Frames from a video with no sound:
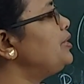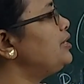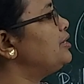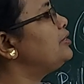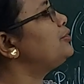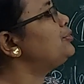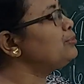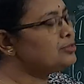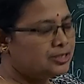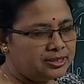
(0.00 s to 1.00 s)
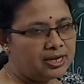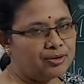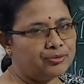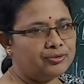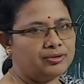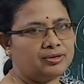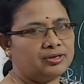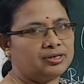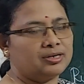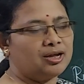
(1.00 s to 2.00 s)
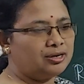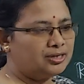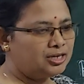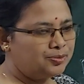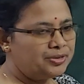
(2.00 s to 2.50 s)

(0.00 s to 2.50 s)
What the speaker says: me to sit down. Ordered